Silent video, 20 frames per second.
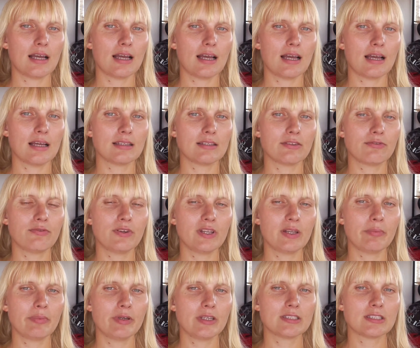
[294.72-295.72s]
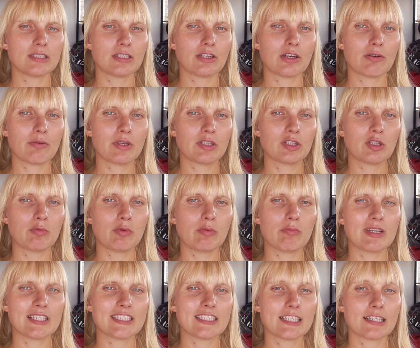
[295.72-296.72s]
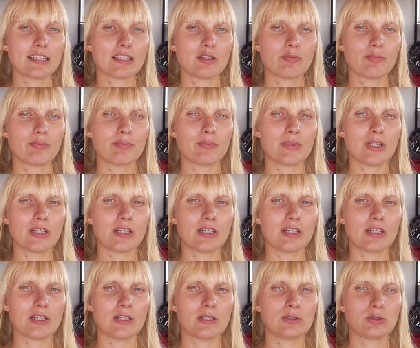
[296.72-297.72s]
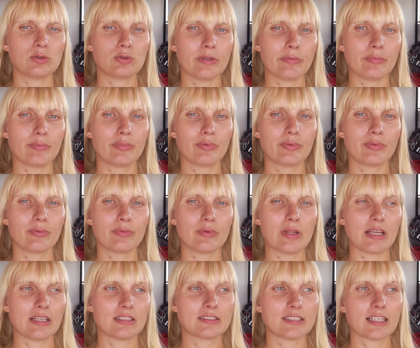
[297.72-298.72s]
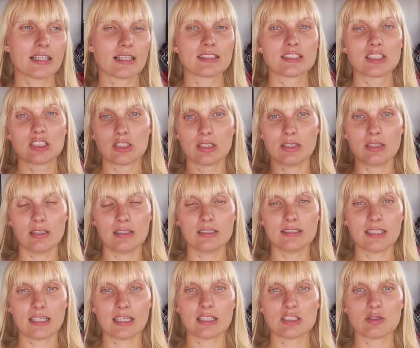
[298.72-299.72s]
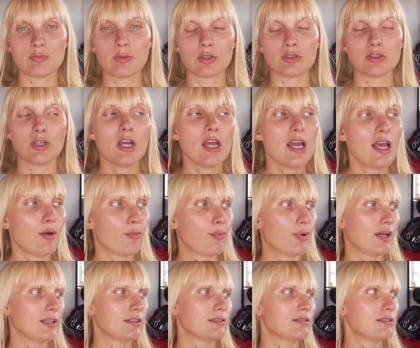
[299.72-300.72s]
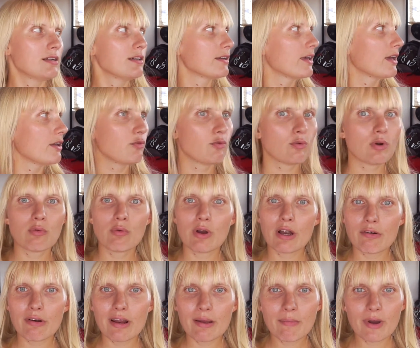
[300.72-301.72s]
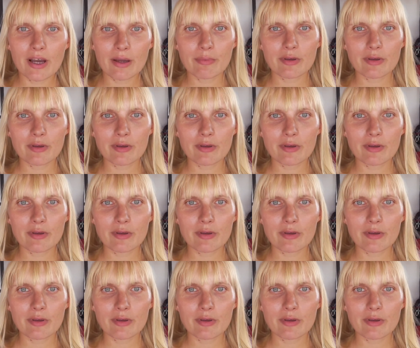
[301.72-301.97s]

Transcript: and the Philippines are going to be my second trip like second spot. But okay, where am I?